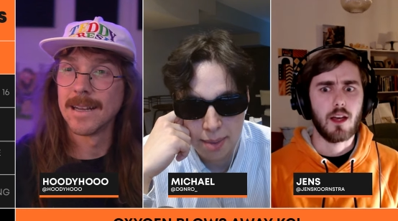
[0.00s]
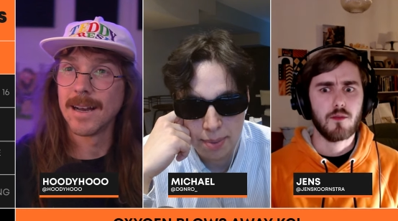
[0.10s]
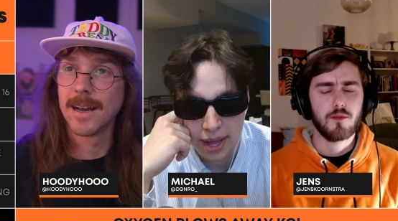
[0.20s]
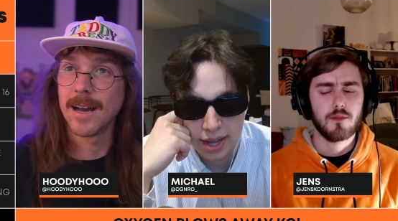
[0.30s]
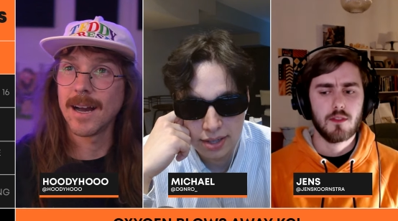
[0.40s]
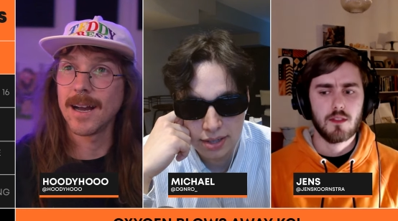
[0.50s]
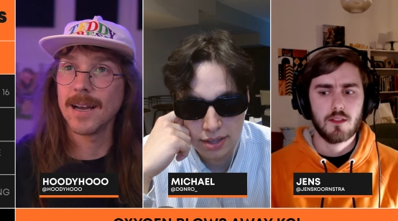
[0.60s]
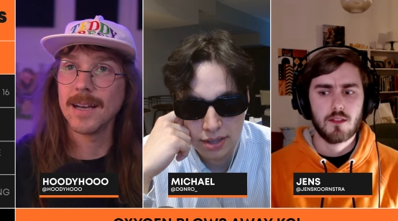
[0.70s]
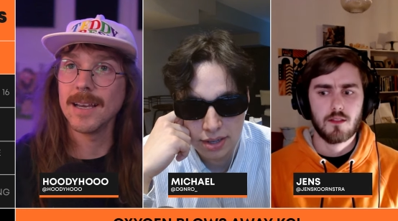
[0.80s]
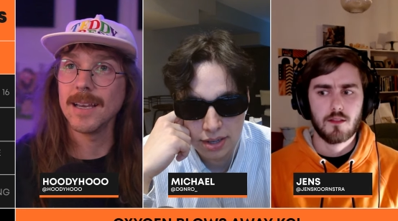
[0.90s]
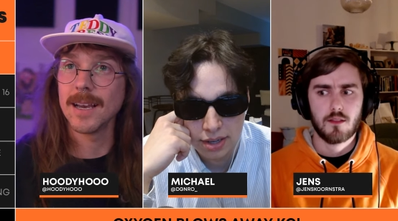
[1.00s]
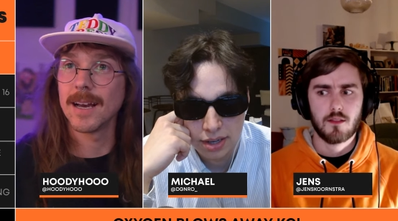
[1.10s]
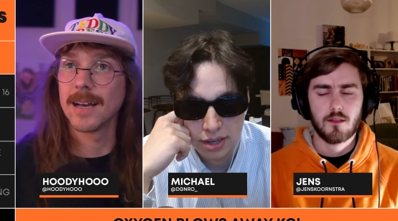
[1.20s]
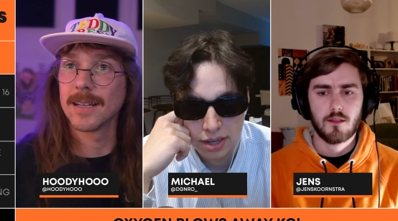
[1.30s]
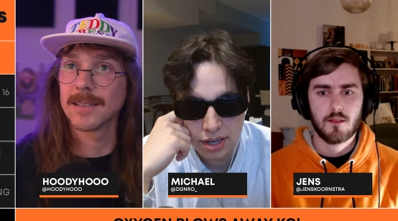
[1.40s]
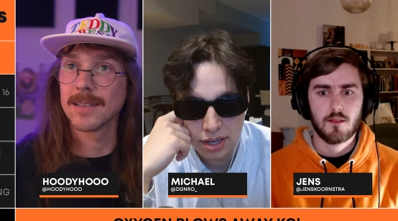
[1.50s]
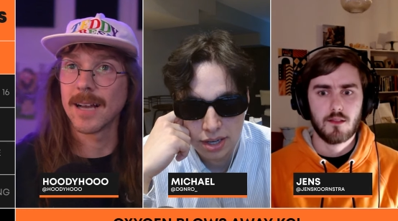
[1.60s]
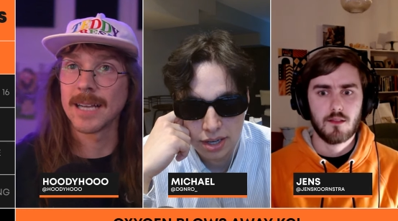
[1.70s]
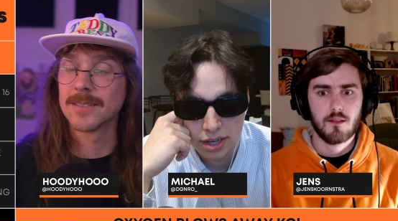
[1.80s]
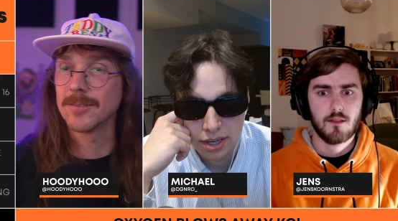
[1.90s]
Speaker 1: man. that bad?
Speaker 2: I
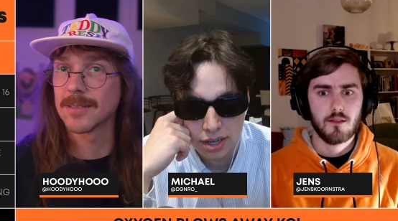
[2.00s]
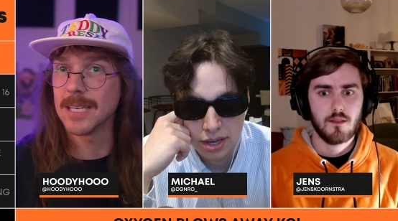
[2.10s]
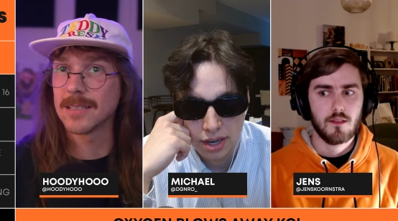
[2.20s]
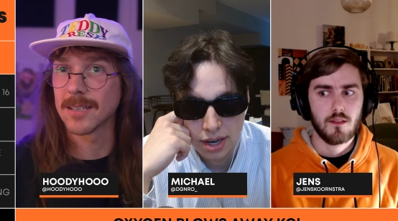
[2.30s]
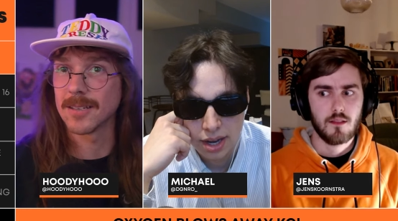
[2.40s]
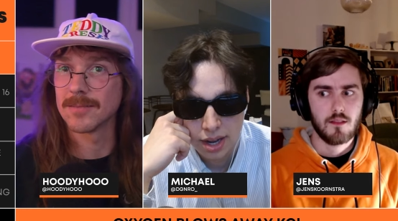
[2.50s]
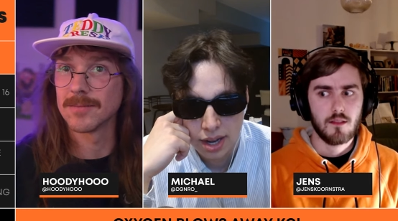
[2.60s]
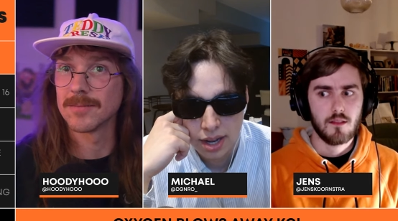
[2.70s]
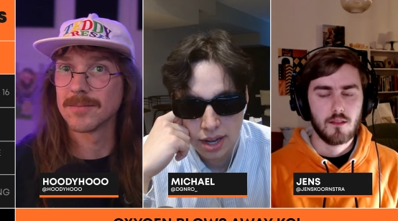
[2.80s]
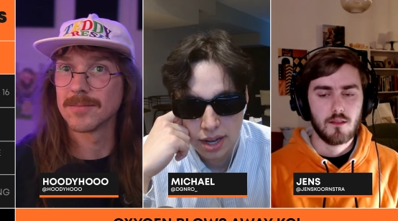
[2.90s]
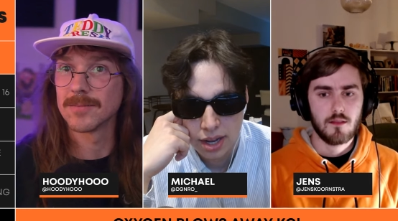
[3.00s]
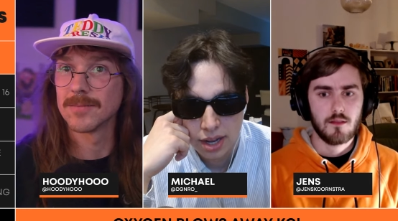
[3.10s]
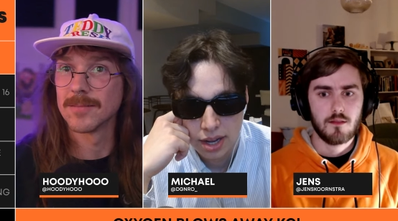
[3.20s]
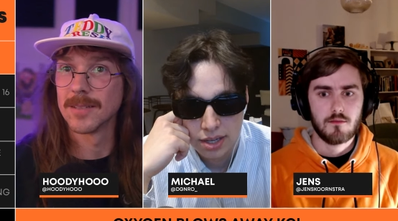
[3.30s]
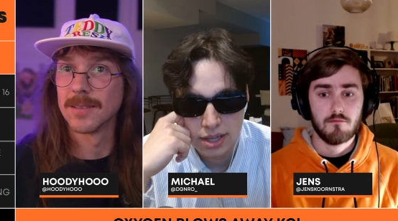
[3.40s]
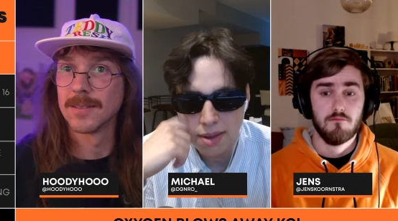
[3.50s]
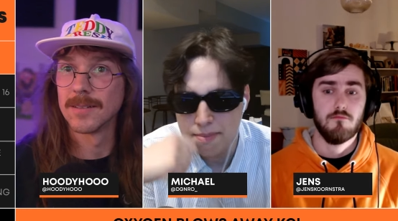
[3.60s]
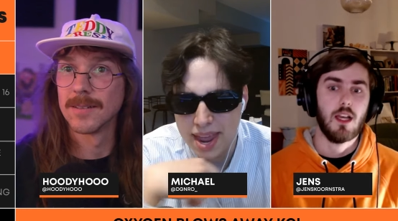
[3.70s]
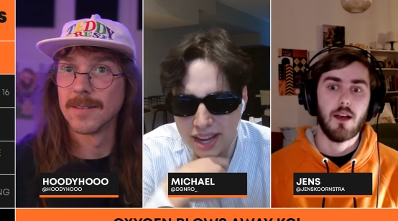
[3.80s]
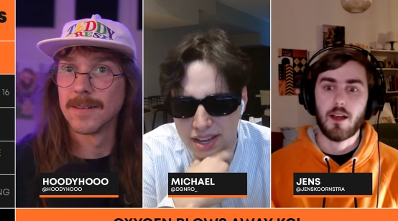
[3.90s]
I don't think so.
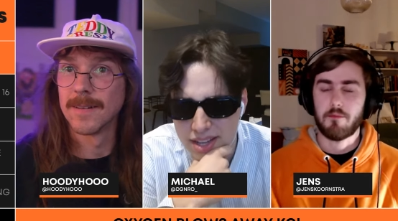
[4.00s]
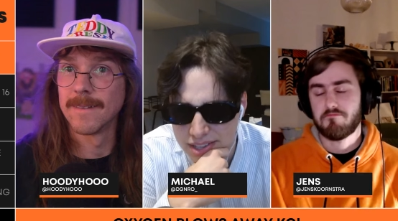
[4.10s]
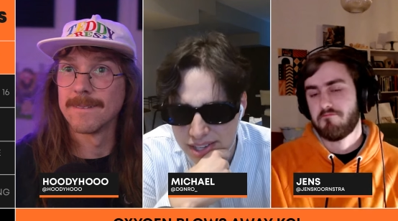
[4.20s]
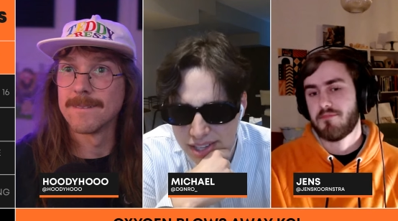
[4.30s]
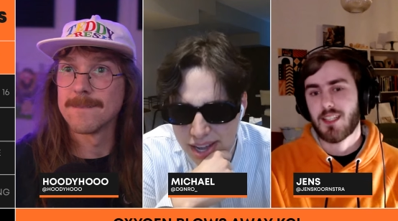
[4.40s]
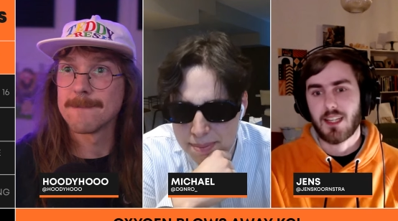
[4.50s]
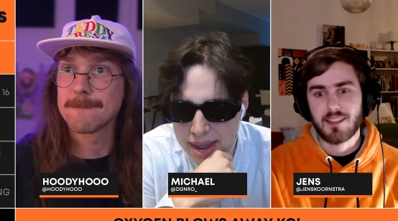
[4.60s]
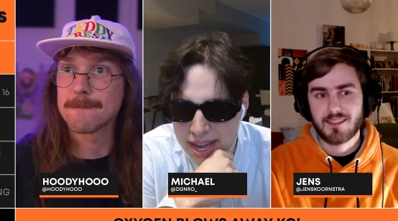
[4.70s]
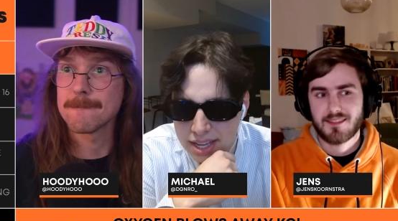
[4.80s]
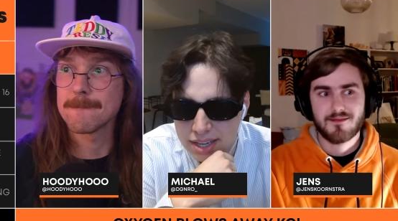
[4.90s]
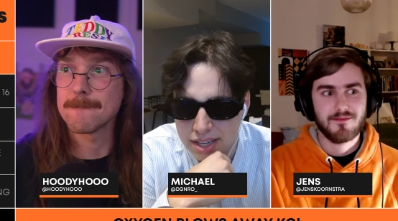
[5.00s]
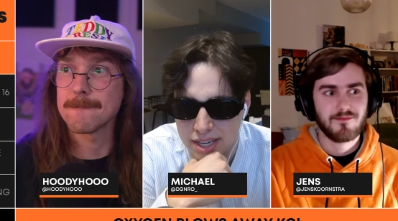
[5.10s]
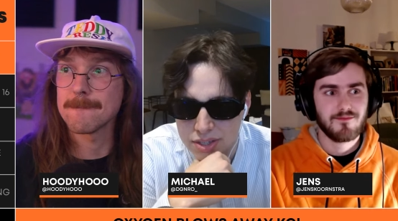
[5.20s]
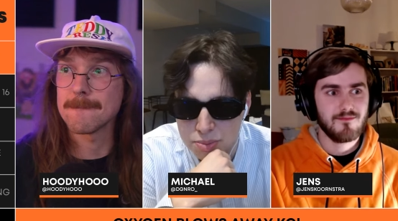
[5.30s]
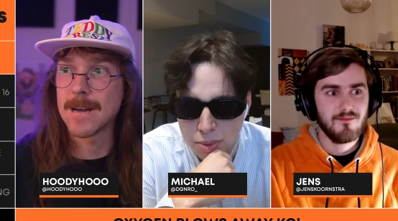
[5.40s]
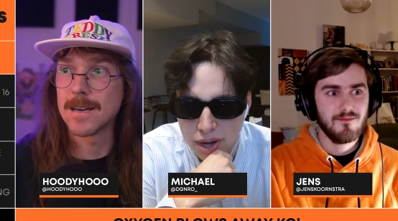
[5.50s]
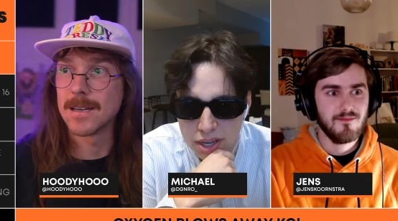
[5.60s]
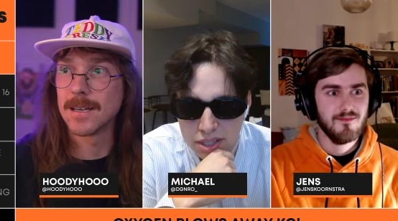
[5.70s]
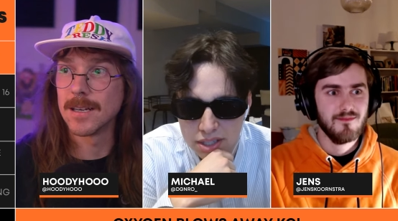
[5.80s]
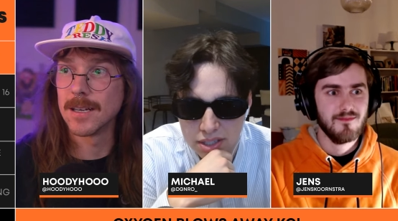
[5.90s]
Speaker 1: Did they make uh, did they make it in
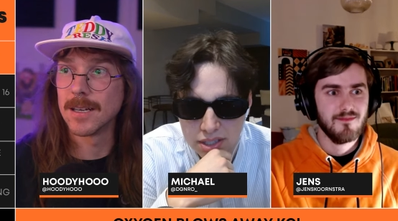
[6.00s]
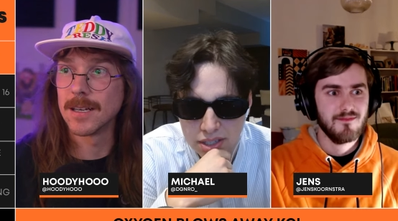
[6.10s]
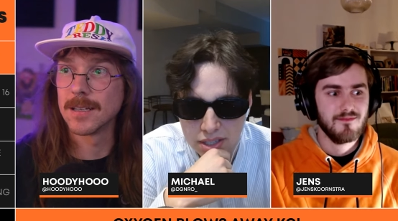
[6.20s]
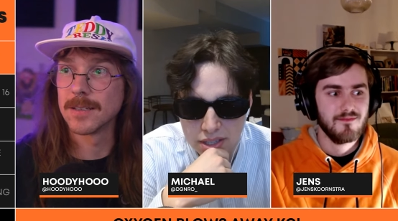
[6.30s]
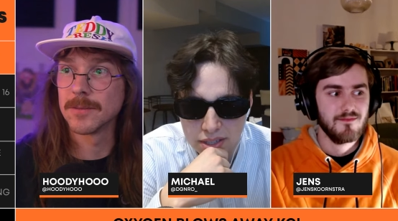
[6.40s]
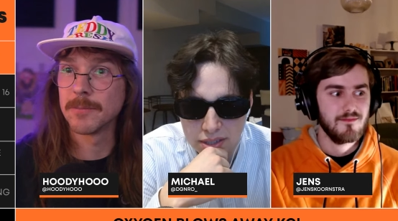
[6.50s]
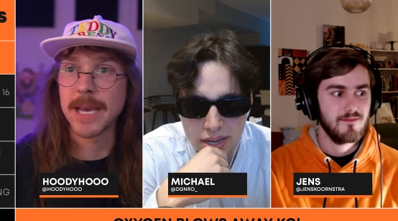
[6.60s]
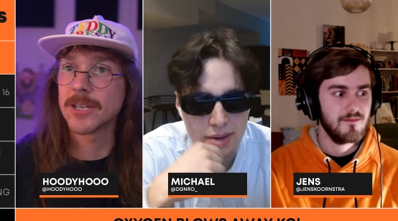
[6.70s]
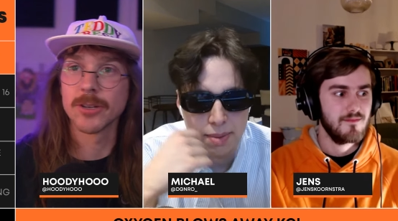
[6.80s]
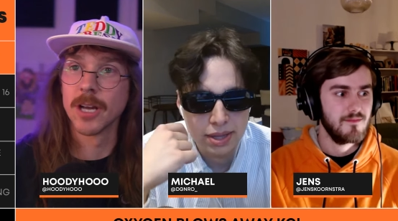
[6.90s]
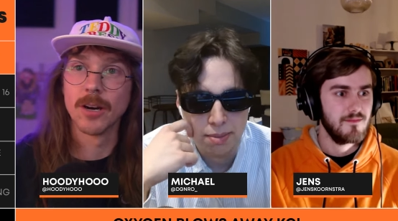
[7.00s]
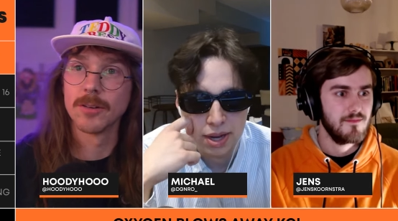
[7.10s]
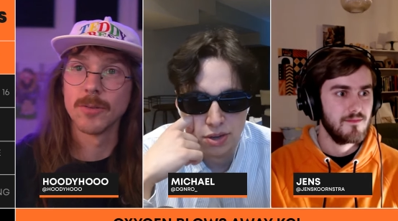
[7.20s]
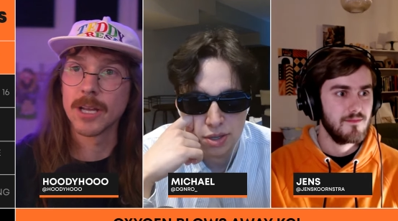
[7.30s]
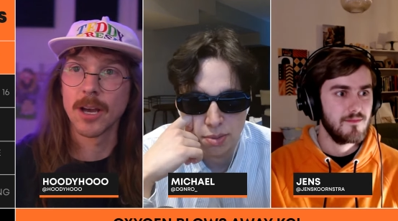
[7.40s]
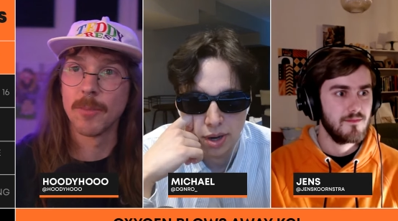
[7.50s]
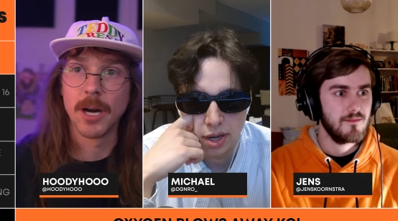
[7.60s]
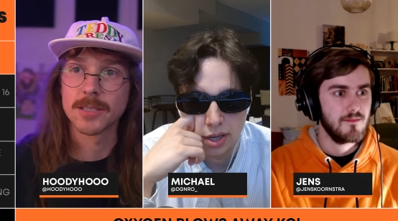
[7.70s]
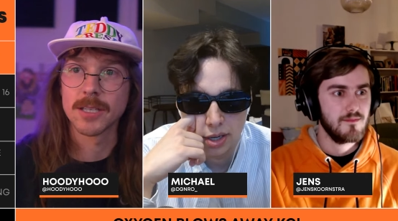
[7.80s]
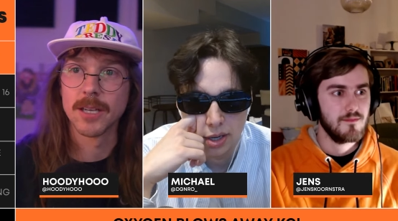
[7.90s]
spring?
Speaker 2: Major, they didn't no. make the major. We didn't go
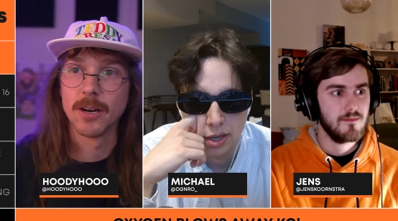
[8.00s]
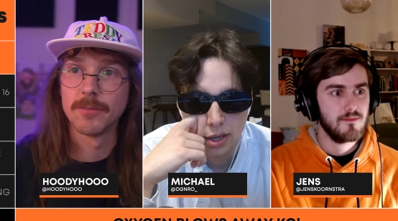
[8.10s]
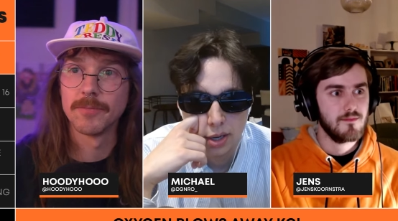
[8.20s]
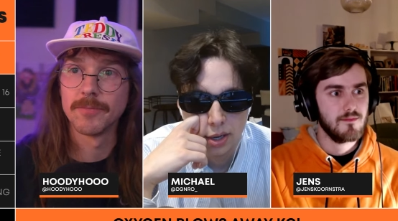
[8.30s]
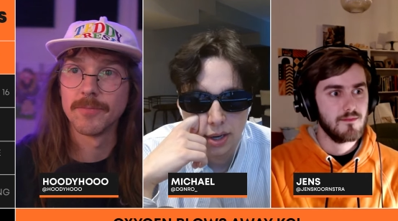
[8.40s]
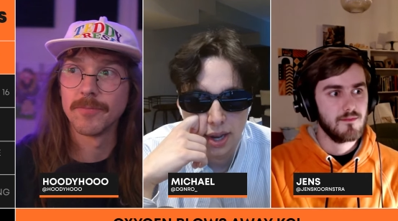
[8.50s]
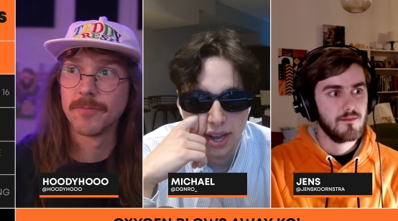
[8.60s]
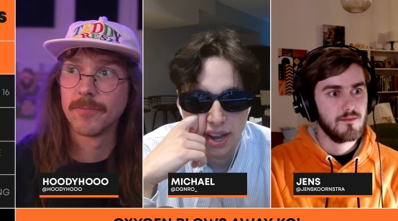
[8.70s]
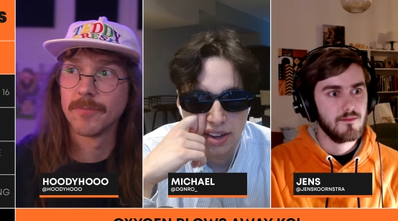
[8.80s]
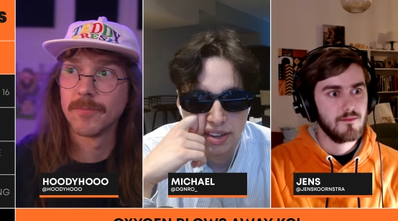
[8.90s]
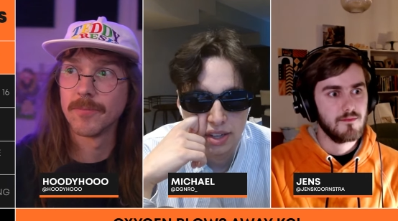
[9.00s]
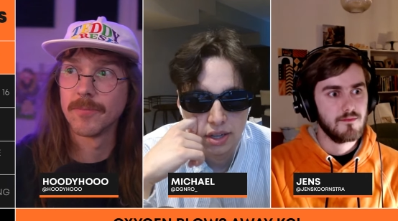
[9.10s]
spring. Boston, no.
Speaker 1: Yeah,